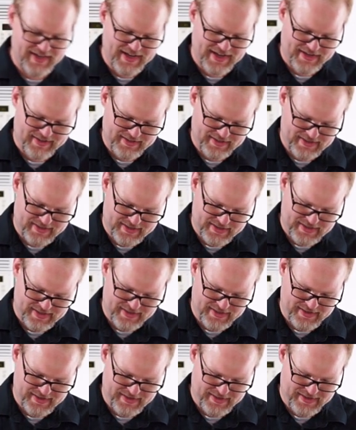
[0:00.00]
down in
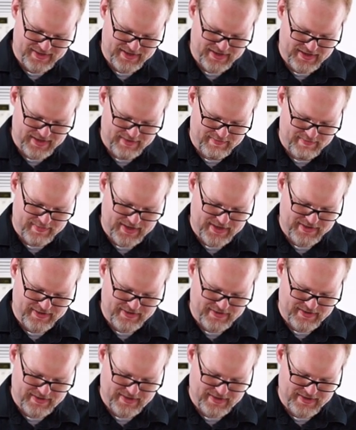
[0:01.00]
there. Make sure
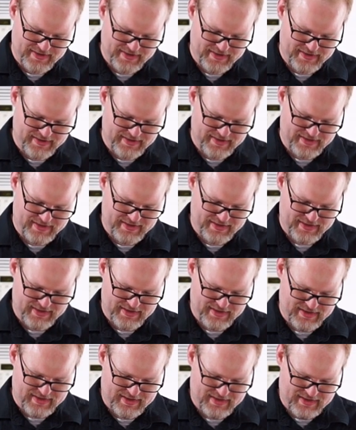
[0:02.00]
the
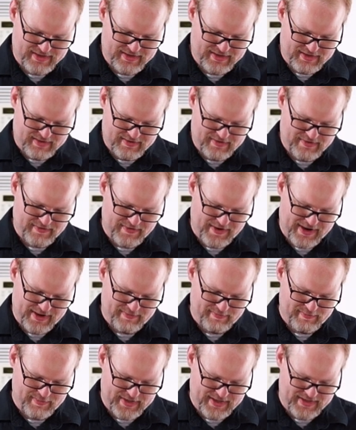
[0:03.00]

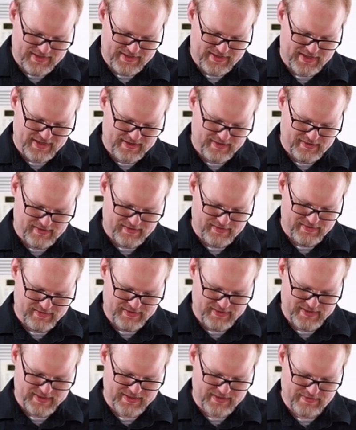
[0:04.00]
ground bits get all
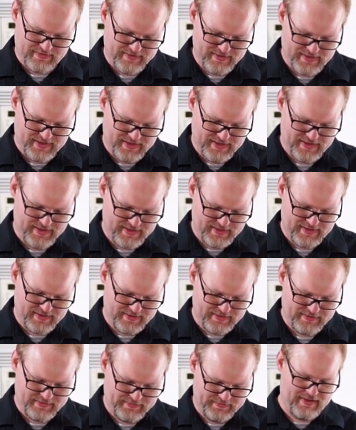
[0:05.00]
soaked.
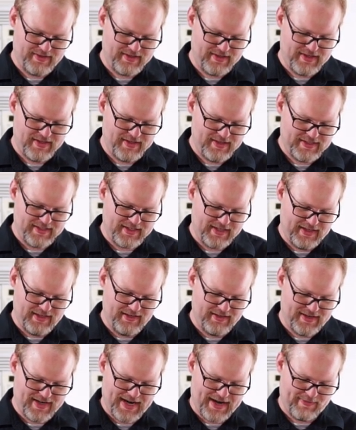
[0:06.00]
See,
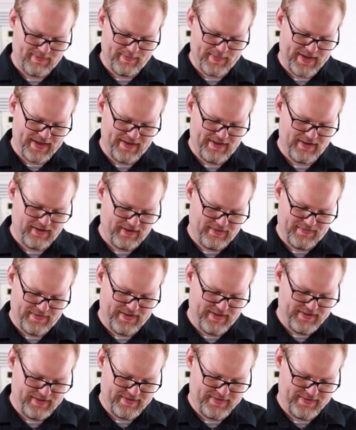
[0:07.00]
now we're making coffee.